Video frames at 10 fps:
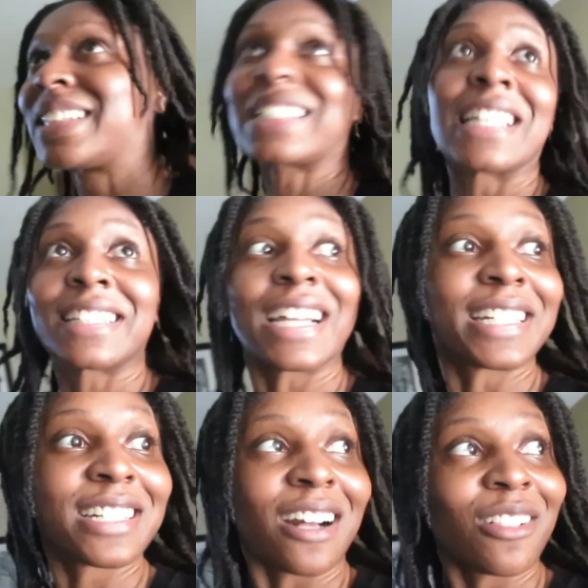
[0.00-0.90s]
that's like
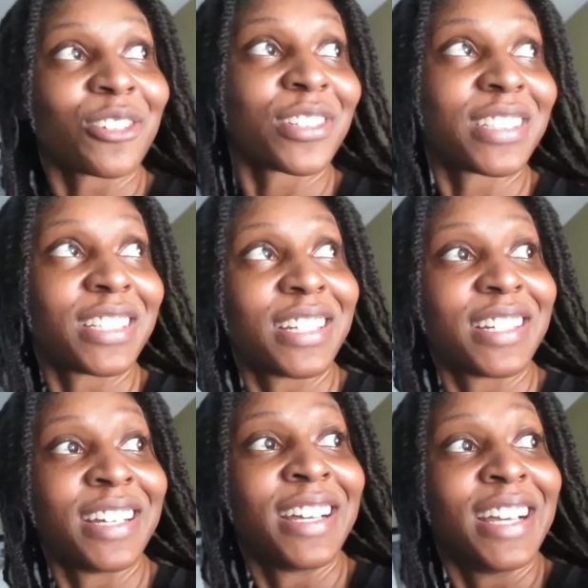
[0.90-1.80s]

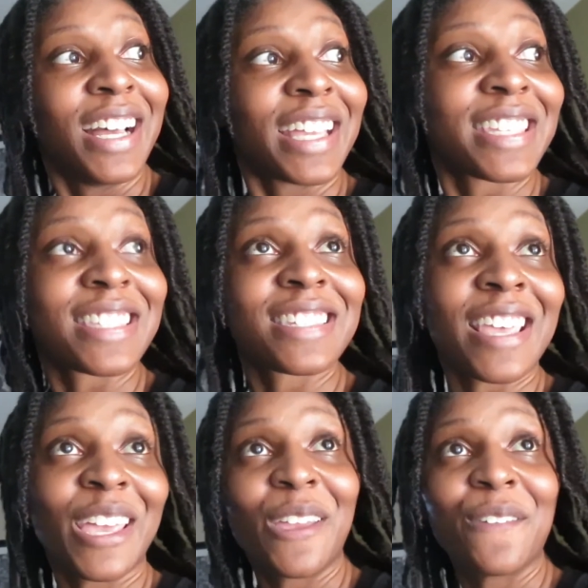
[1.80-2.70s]
$90. Get the
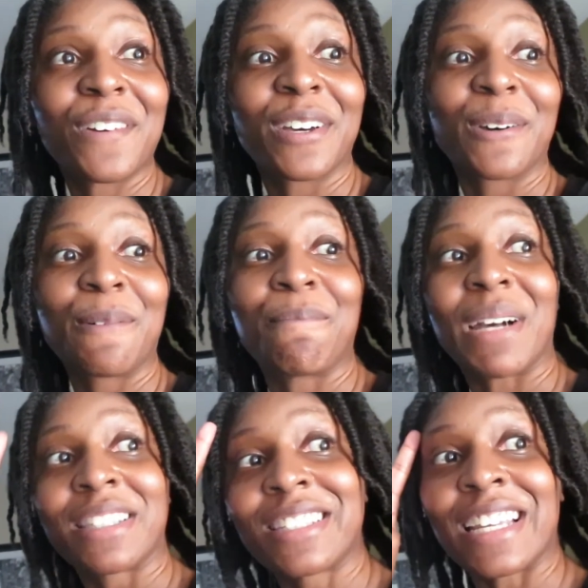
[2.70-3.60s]
save. Um,
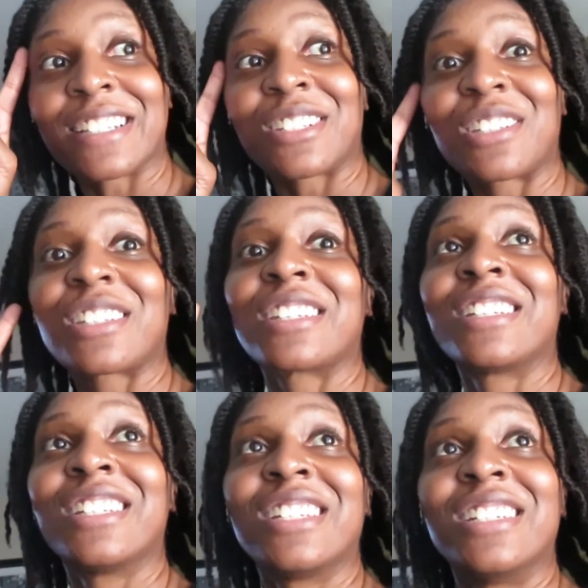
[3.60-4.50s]
I decided to
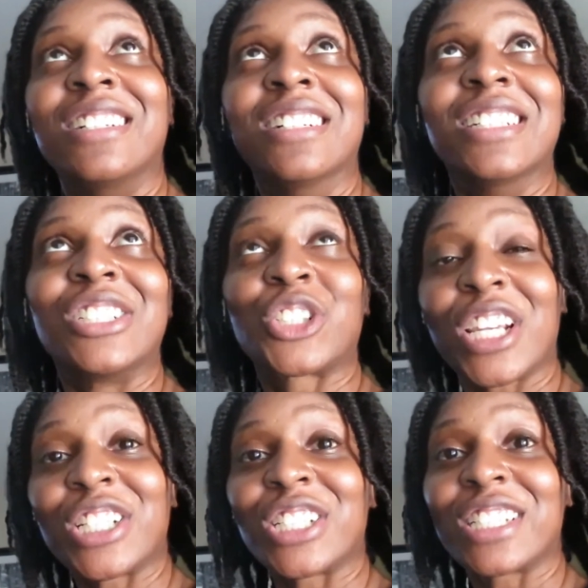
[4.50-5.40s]

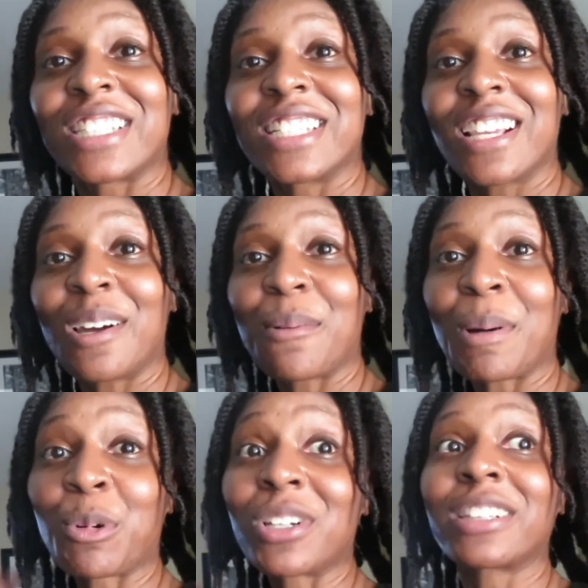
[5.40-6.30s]
change thing up.
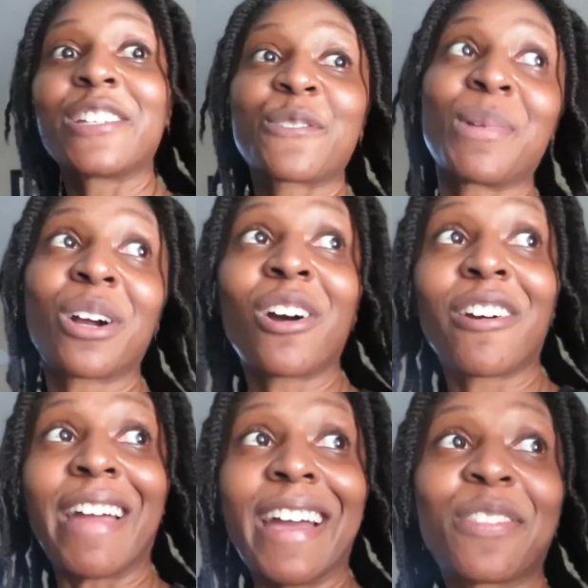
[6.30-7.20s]
I'm going to leave my
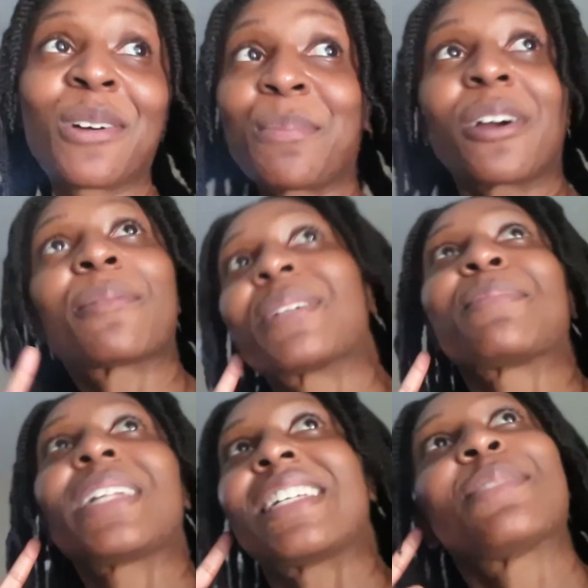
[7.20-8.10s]
car at the apartment
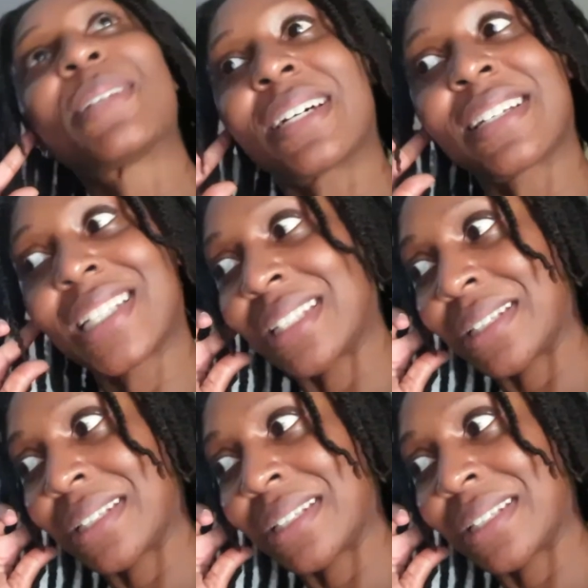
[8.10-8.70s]
place because